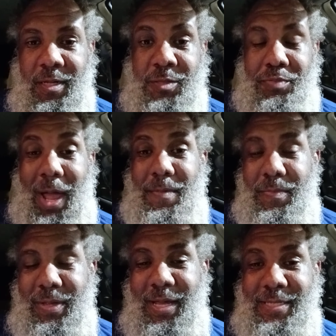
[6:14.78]
it's probably
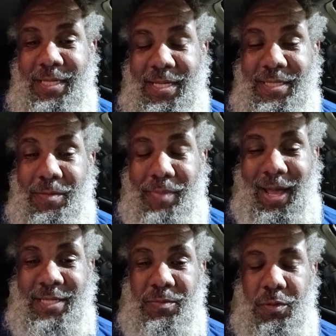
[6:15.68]
because it isn't
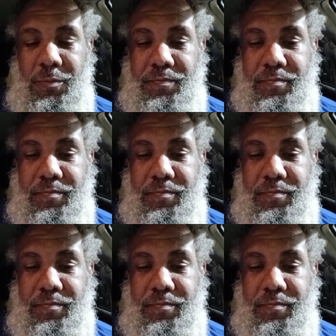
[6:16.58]
possible